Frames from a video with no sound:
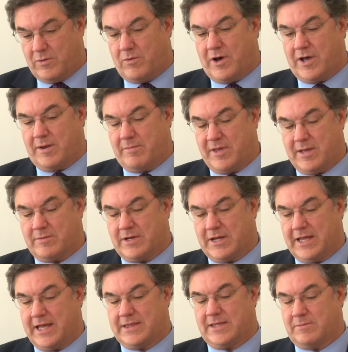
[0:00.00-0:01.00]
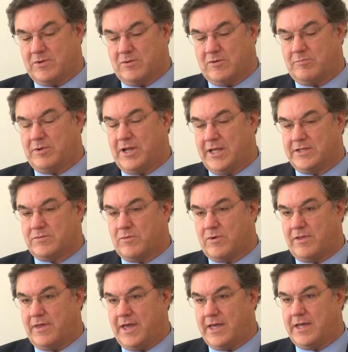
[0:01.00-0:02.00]
want to be able to get them to a place
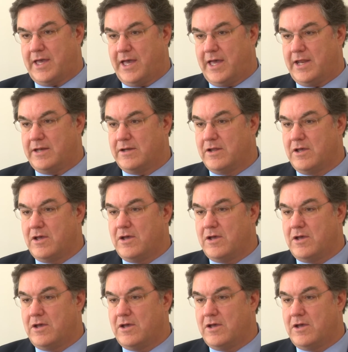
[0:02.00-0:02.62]
where they can